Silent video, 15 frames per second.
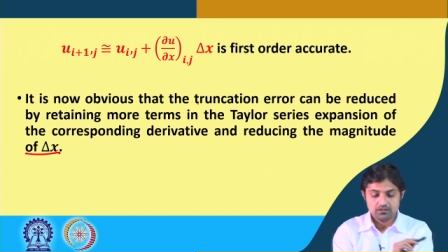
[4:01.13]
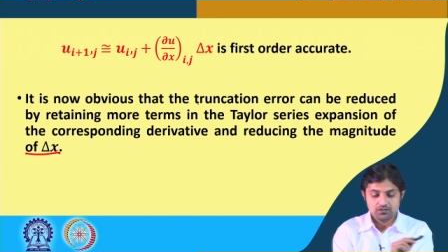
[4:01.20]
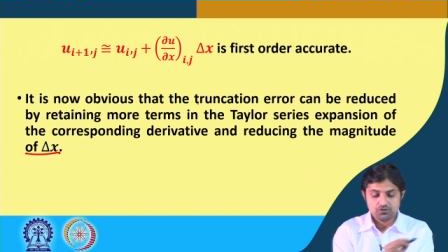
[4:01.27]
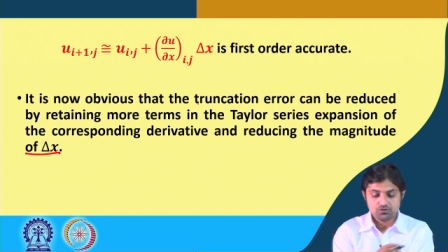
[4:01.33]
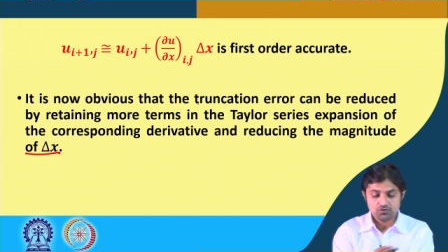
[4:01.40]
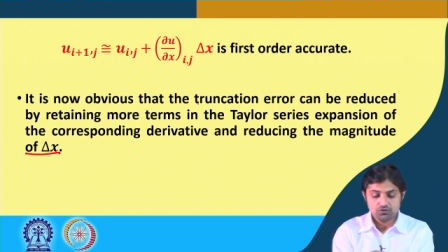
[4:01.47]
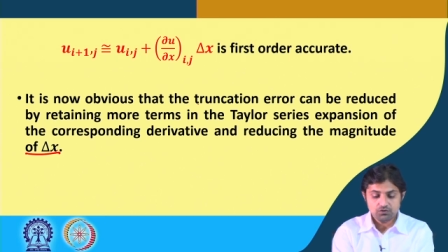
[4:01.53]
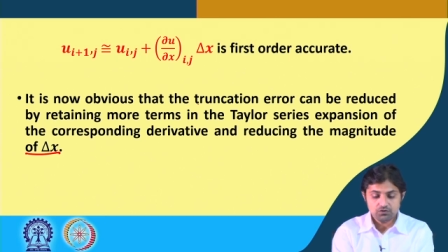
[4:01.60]

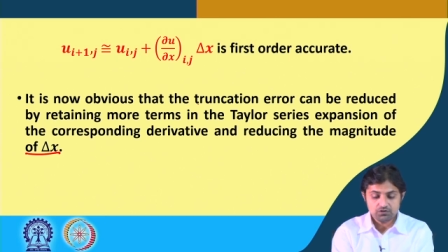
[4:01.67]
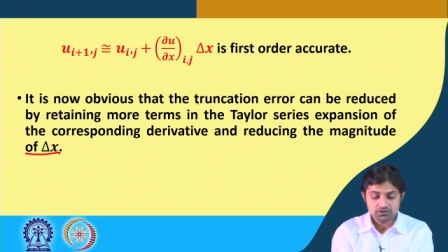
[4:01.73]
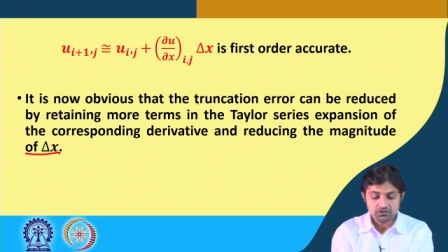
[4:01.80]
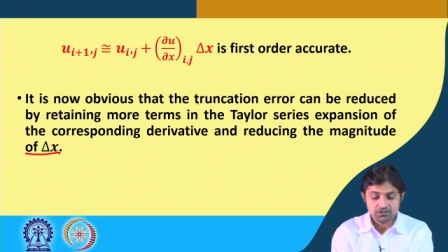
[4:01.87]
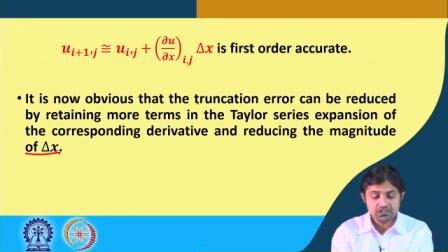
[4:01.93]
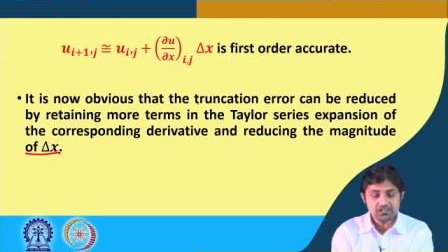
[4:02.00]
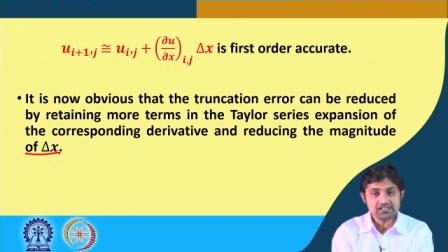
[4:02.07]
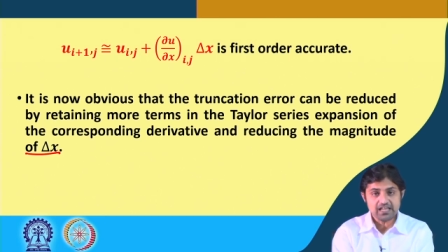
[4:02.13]
so,
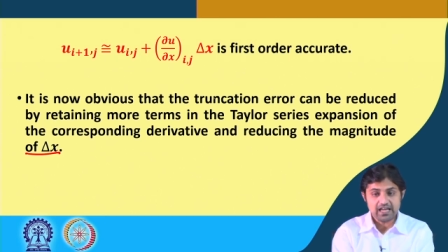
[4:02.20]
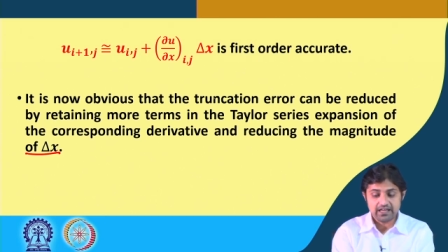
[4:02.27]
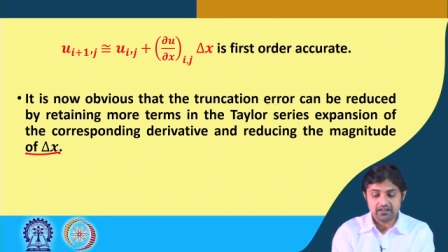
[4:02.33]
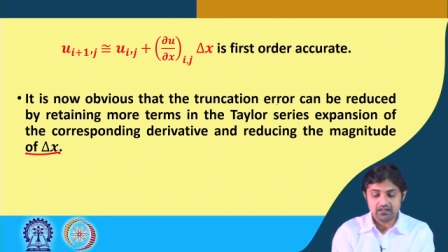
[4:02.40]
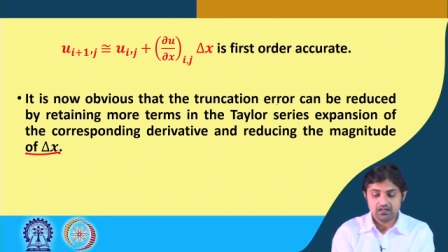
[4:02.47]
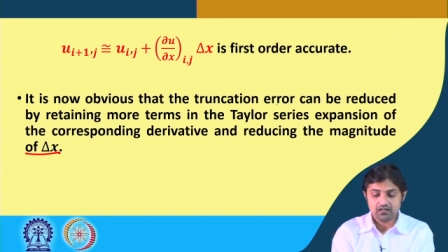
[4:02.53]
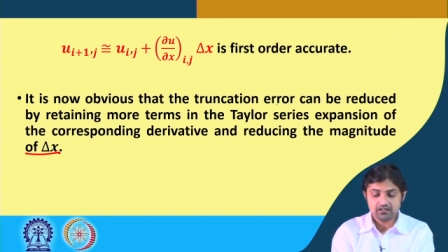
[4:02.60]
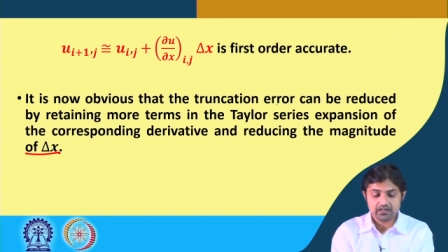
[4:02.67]
this
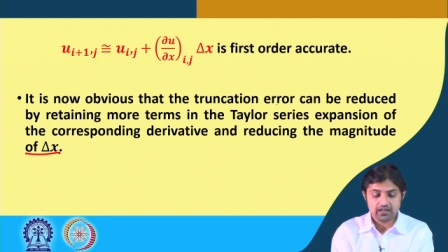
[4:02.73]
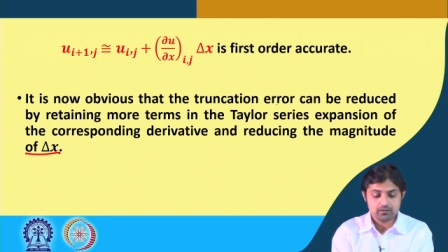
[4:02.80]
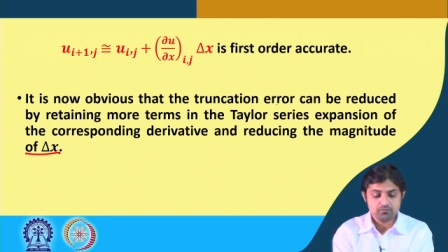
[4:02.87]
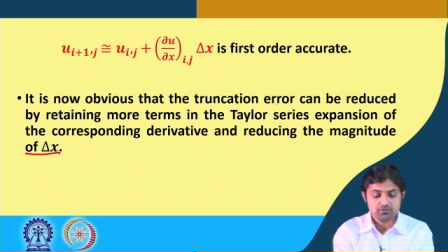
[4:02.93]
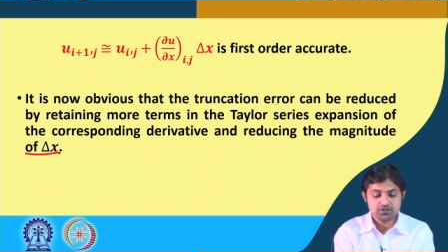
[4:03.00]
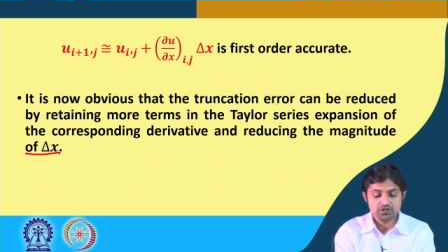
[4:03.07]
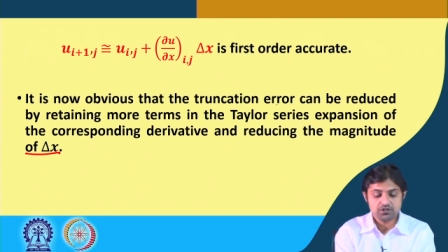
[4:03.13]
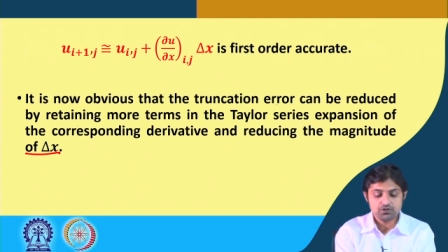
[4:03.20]
error can
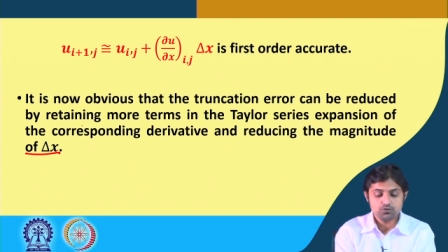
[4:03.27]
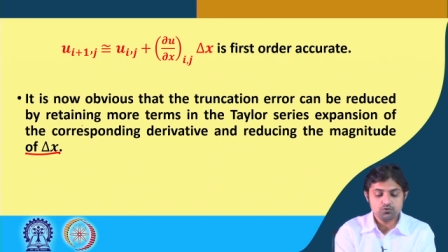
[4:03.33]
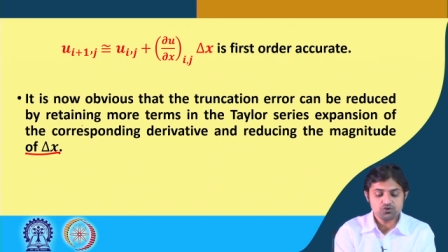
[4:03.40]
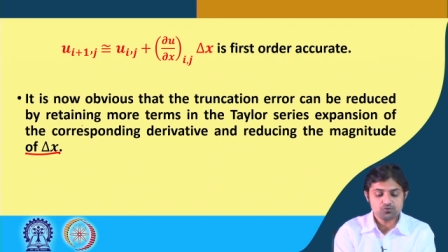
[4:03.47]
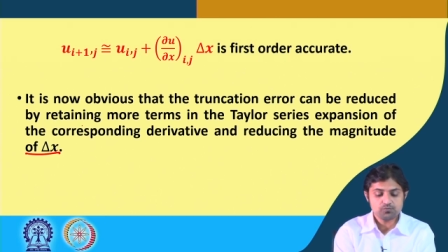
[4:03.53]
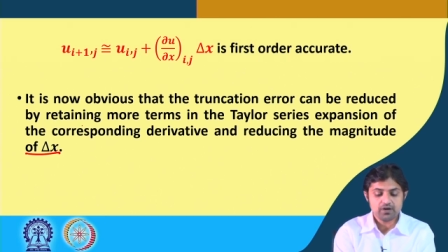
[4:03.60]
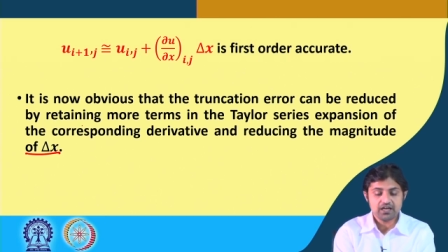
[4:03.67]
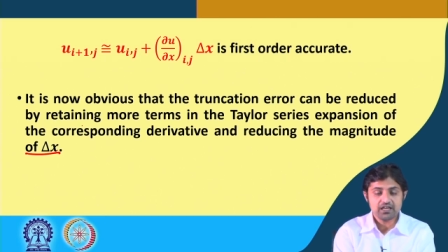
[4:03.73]
be
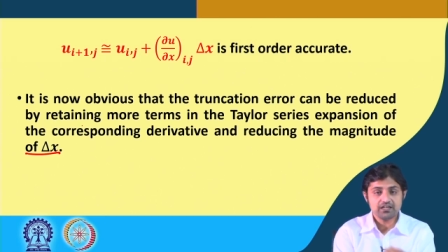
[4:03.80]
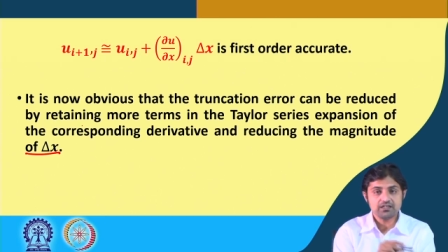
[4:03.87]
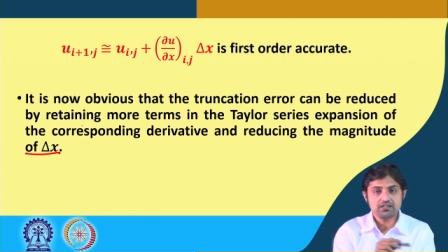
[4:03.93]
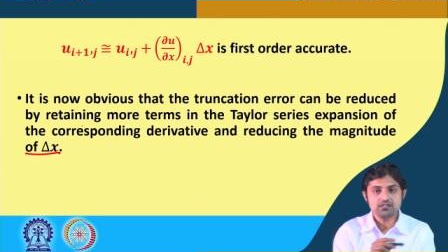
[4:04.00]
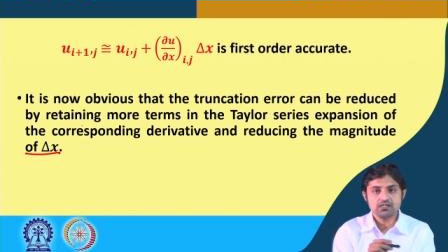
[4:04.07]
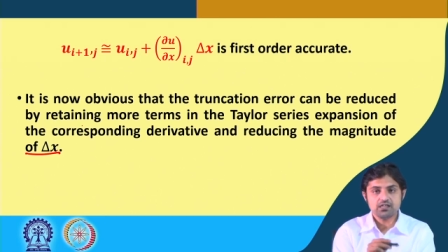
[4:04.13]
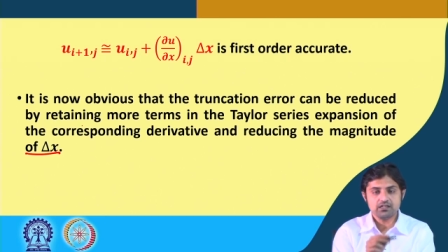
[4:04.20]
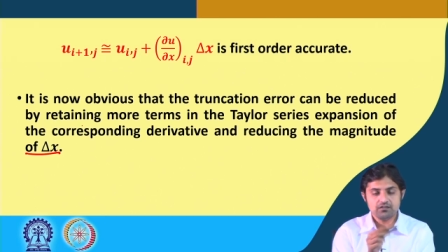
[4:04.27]
reduced by
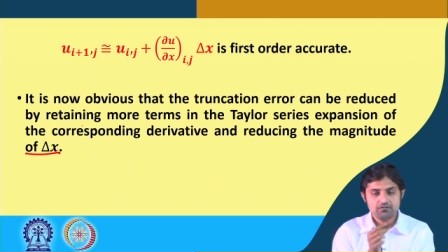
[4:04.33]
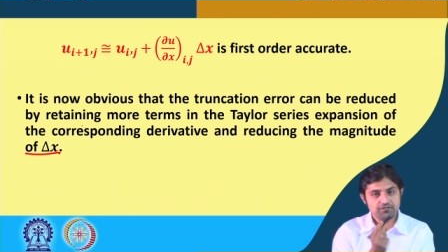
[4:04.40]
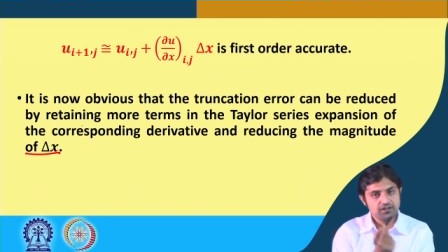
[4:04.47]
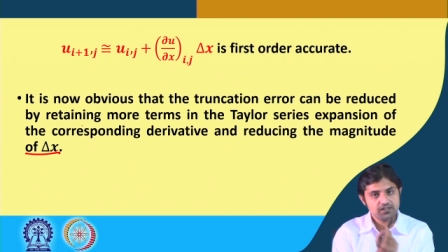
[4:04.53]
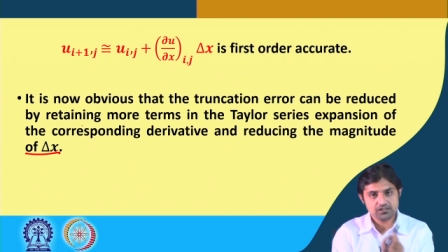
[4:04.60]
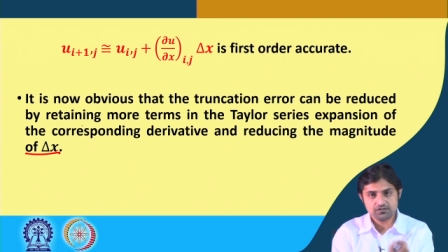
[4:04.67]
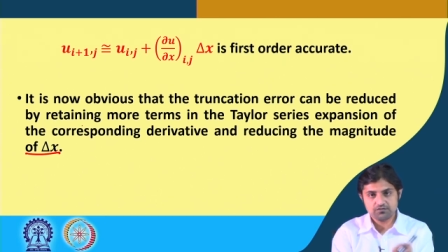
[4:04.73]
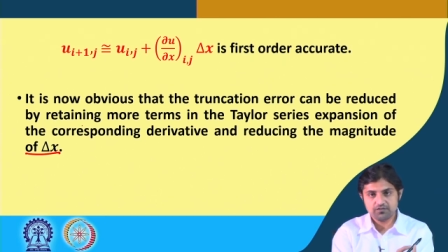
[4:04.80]
retaining
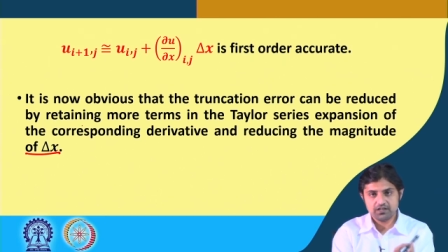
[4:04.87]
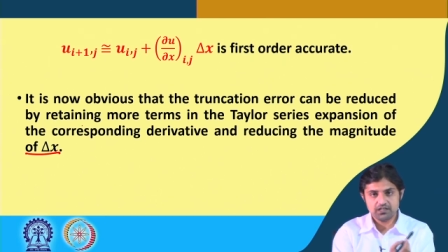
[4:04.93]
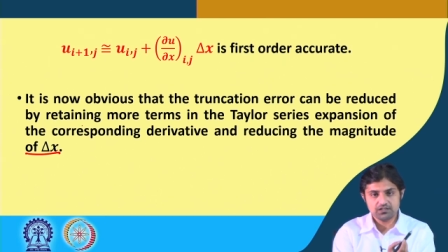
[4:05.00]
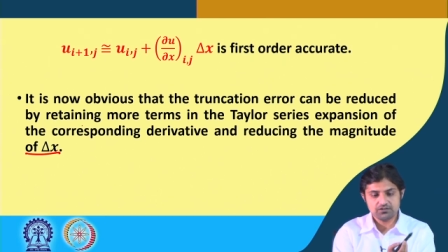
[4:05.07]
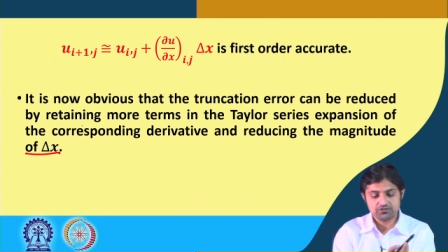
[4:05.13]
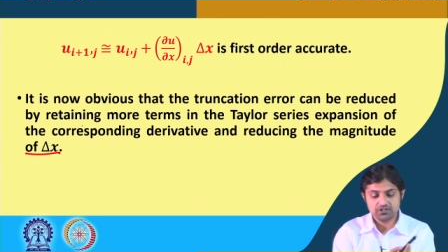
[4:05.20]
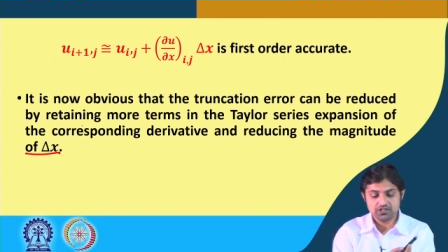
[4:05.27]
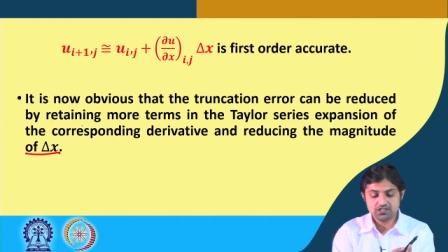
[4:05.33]
first way
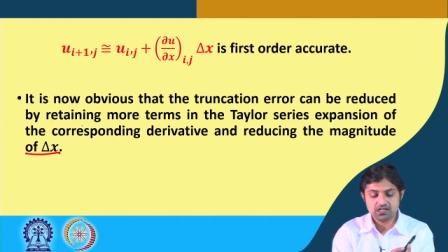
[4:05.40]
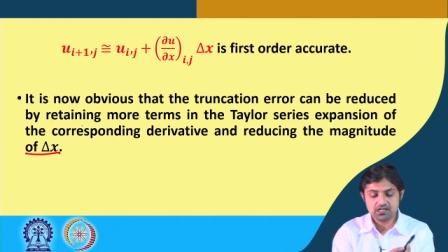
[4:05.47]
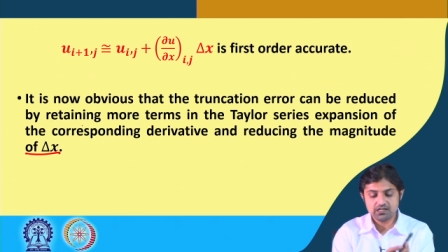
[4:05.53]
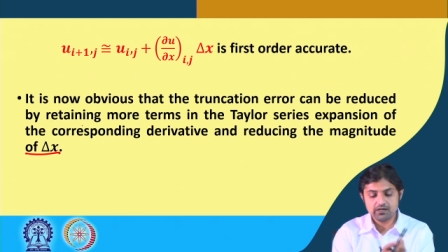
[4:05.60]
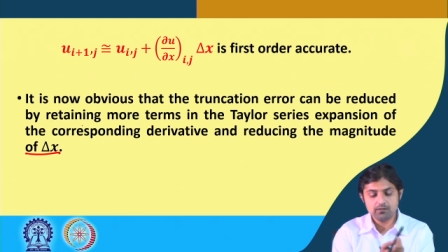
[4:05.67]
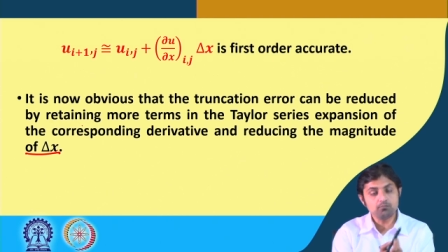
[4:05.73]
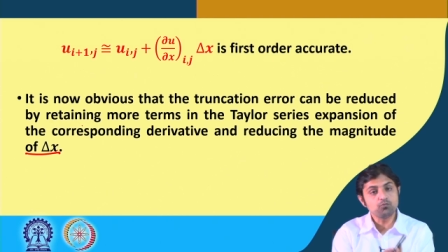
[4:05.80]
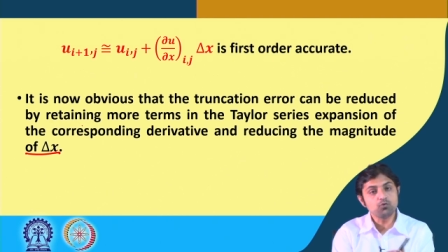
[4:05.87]
is retaining